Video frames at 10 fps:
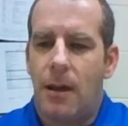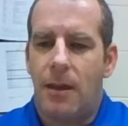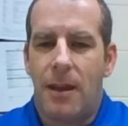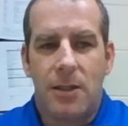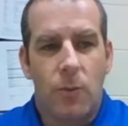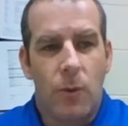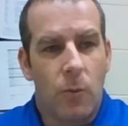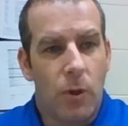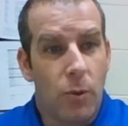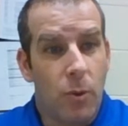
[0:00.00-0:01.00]
and thus
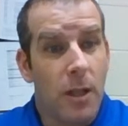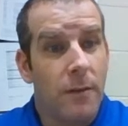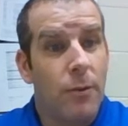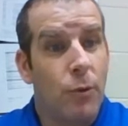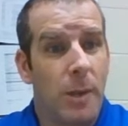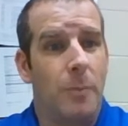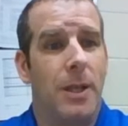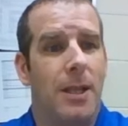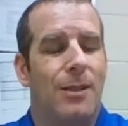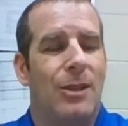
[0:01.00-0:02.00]
when you give
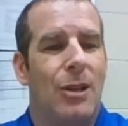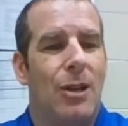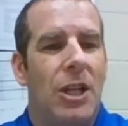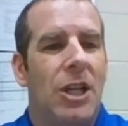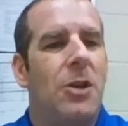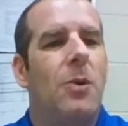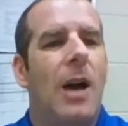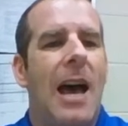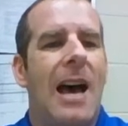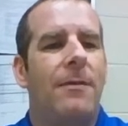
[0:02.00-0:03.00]
treatment,
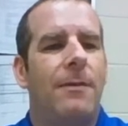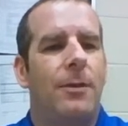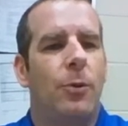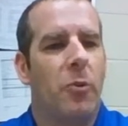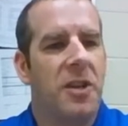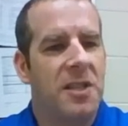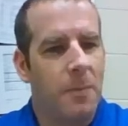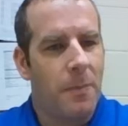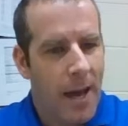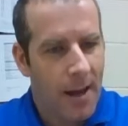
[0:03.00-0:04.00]
you have to
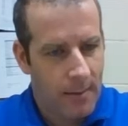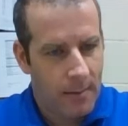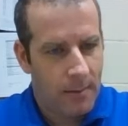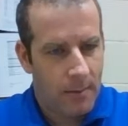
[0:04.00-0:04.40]
respect